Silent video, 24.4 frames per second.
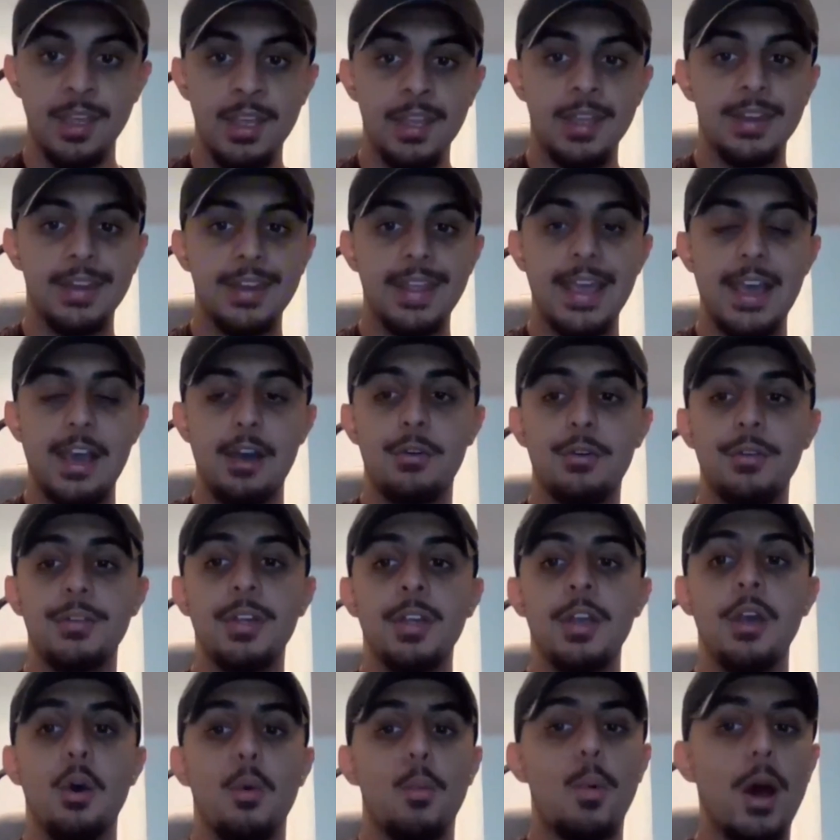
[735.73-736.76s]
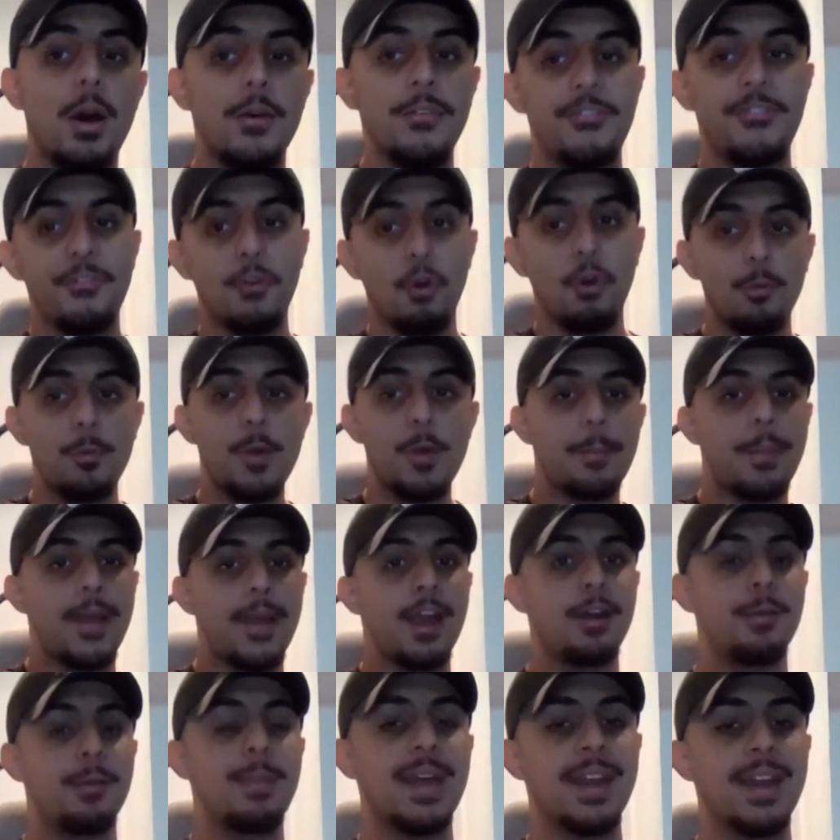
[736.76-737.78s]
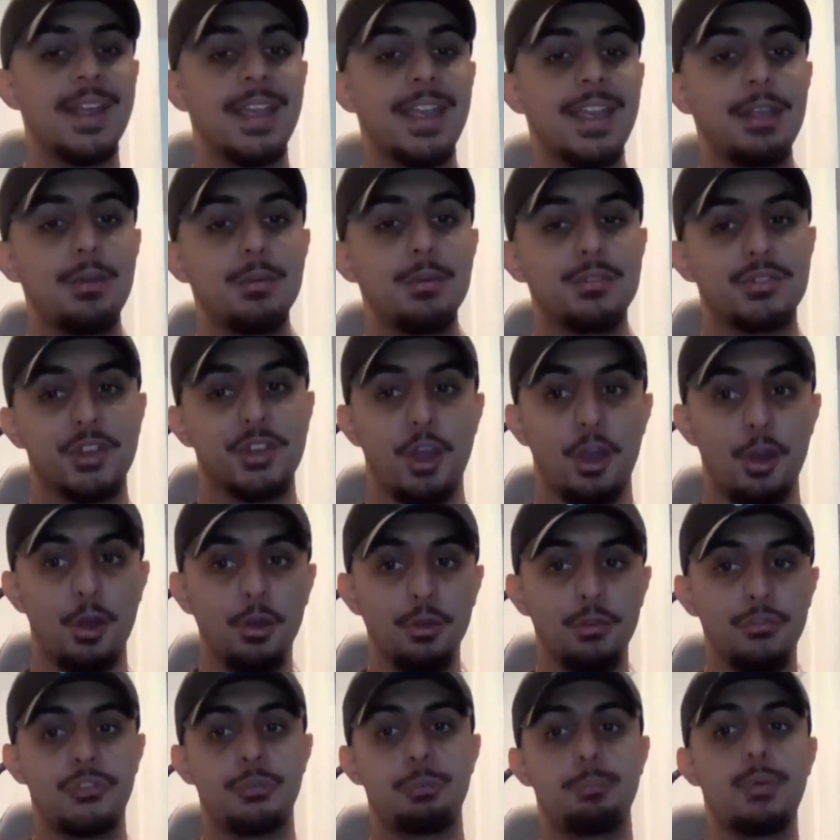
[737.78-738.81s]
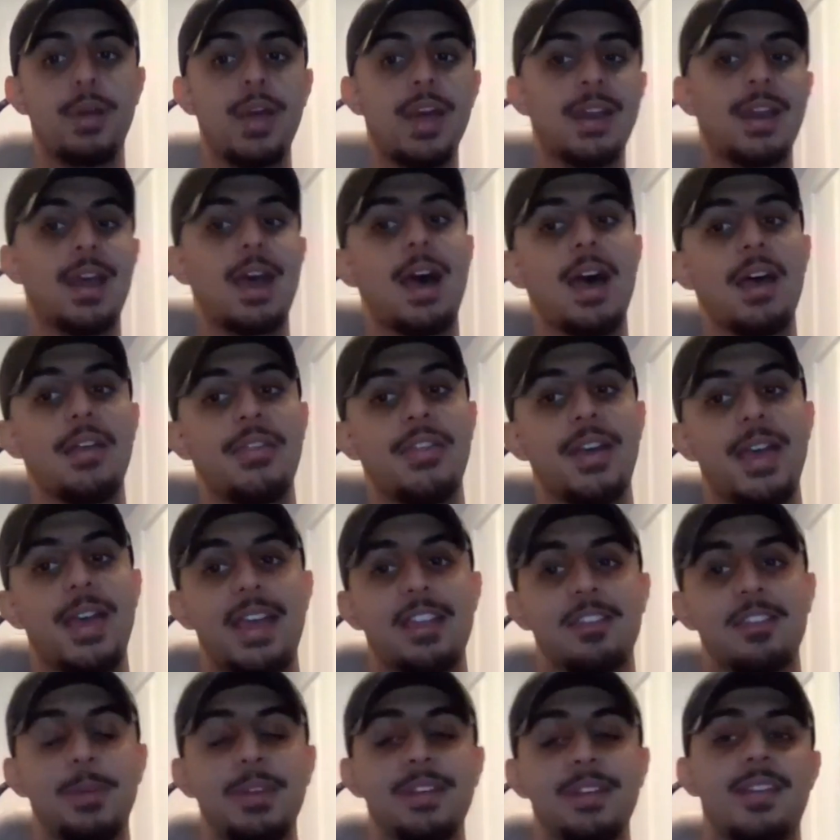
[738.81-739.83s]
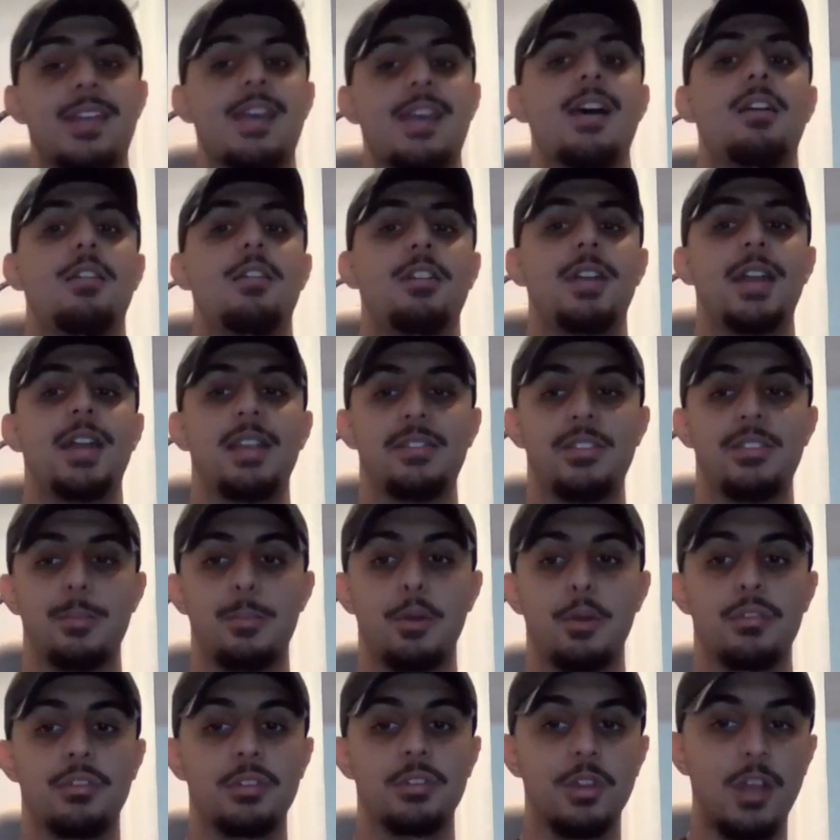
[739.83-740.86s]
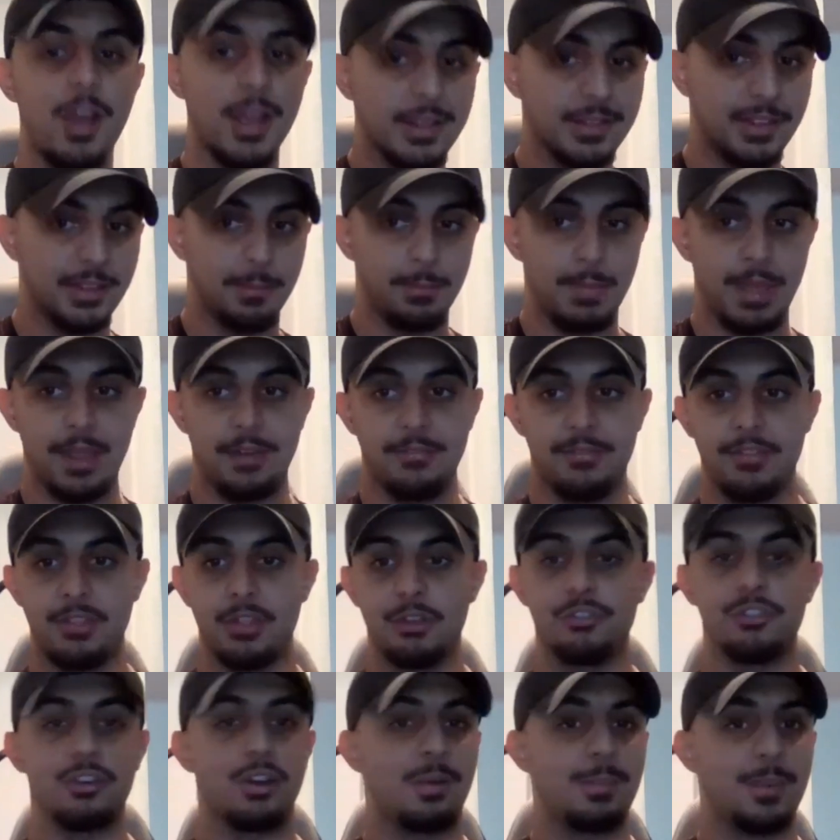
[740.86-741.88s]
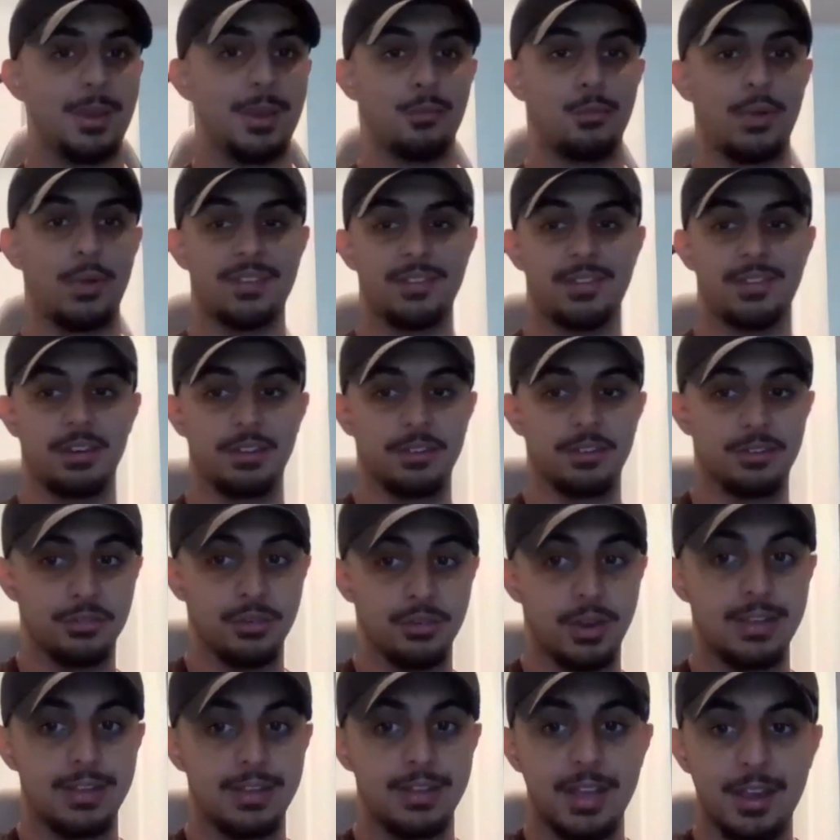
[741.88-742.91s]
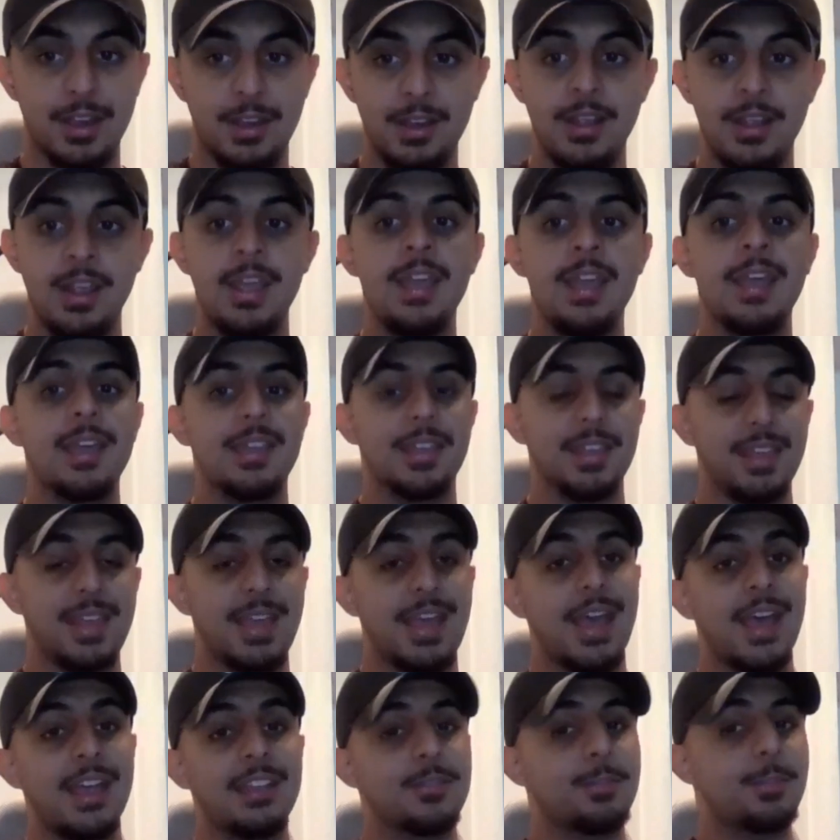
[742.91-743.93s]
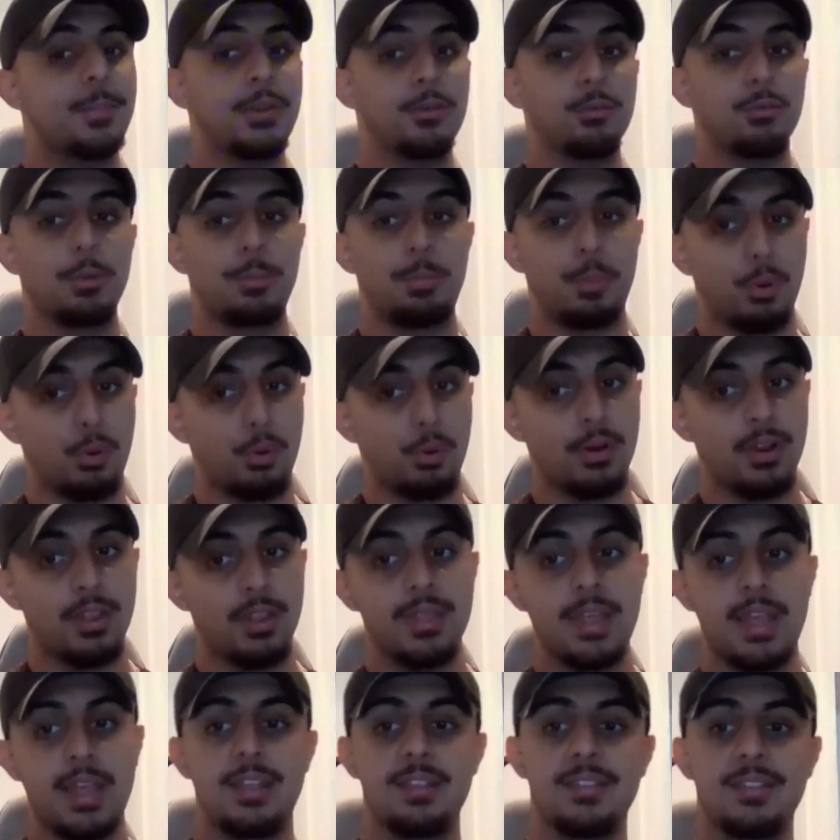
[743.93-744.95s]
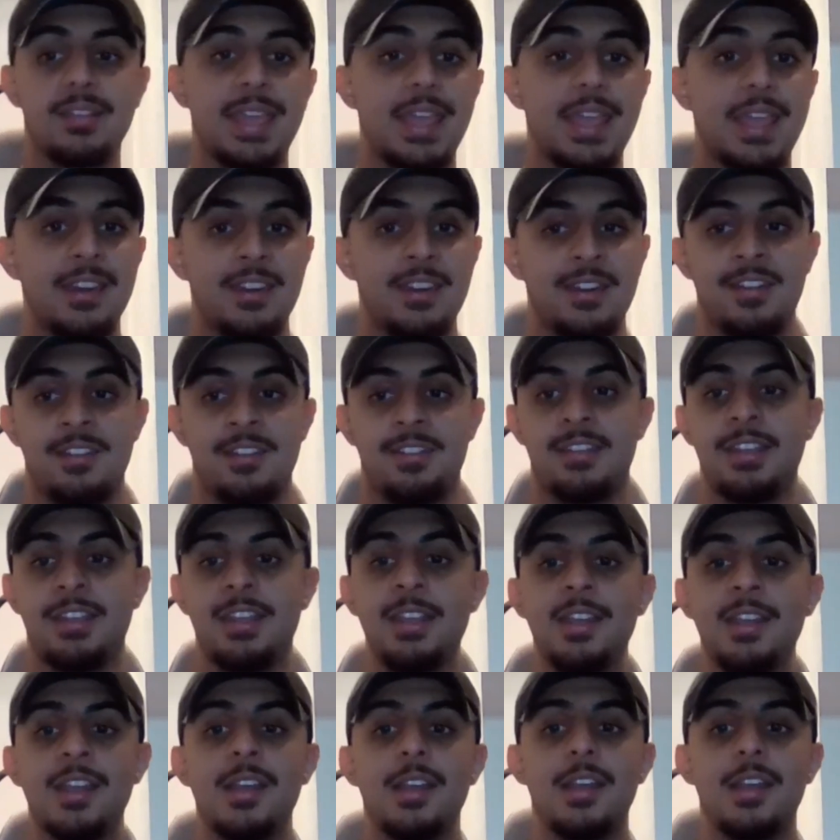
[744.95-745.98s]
Now, while former Parramatta Eels coach Brad Arthur has been touted as the most likely man for the job in Western Australia, it has been reported that his candidacy